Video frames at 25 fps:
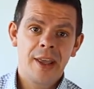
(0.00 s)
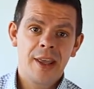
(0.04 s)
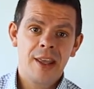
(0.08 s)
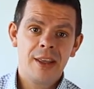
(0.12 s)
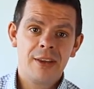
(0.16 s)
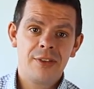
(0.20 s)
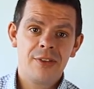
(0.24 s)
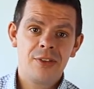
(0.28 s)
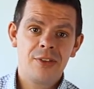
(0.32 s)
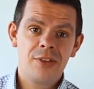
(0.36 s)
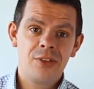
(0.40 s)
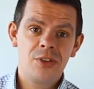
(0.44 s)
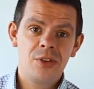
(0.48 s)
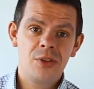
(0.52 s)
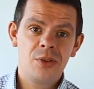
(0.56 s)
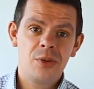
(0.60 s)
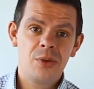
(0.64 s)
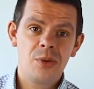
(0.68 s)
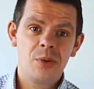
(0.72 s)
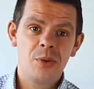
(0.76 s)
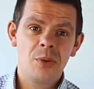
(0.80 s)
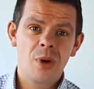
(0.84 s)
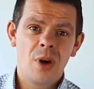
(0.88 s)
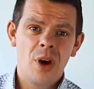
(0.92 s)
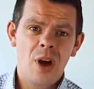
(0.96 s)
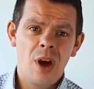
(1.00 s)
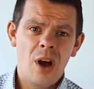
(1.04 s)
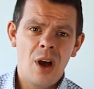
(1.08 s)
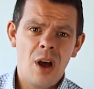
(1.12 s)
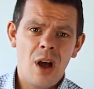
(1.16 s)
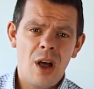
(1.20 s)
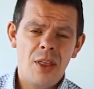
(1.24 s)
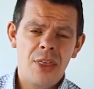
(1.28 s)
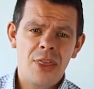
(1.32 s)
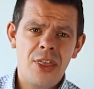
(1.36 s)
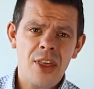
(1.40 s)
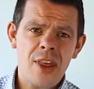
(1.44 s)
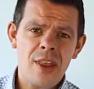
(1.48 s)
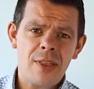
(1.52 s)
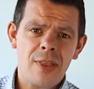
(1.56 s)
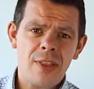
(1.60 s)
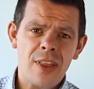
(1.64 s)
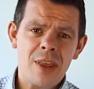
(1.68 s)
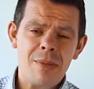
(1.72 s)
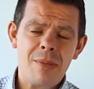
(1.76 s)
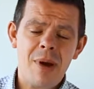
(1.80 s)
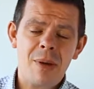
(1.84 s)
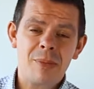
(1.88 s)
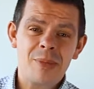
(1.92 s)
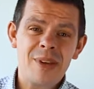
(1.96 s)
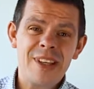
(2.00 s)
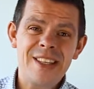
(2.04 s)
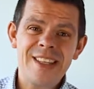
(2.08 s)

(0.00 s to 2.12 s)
If you think that you might be